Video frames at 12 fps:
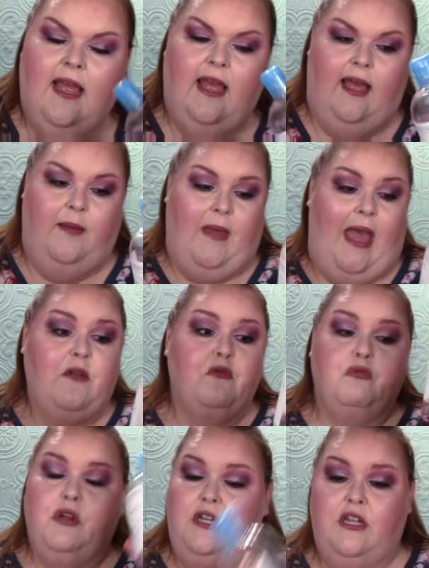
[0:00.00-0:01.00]
Um, I
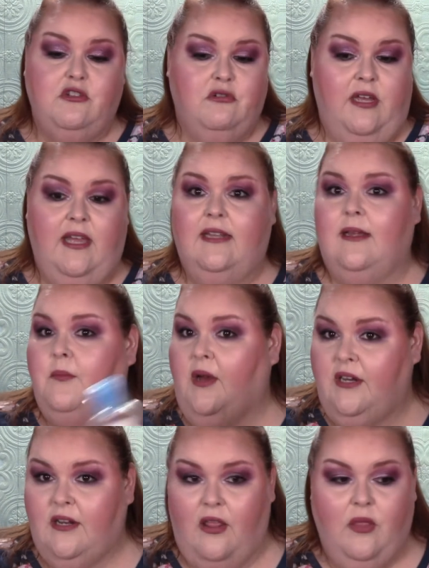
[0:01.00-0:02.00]
really enjoy it. I
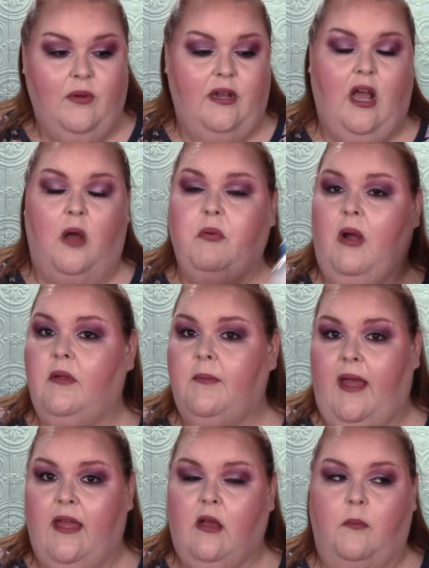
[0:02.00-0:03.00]
bought another one. I'll probably
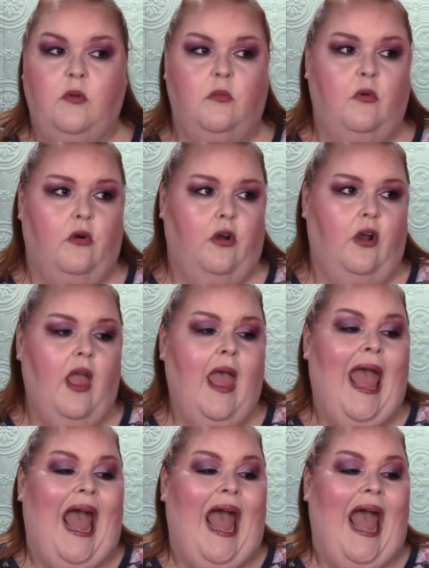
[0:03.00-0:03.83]
buy a couple more.